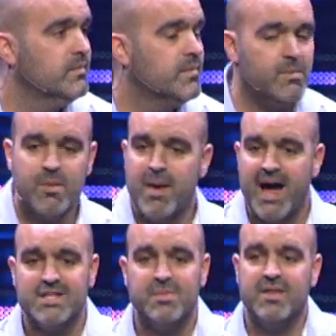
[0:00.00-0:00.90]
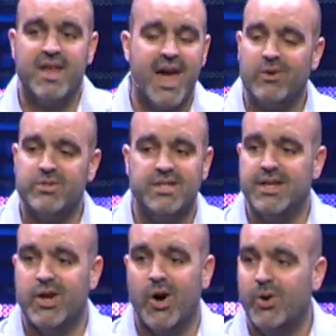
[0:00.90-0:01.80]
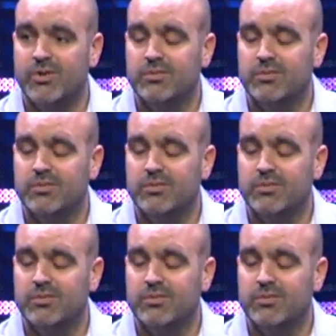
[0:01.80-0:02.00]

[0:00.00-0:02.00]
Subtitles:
It reminds me that I don't see it all,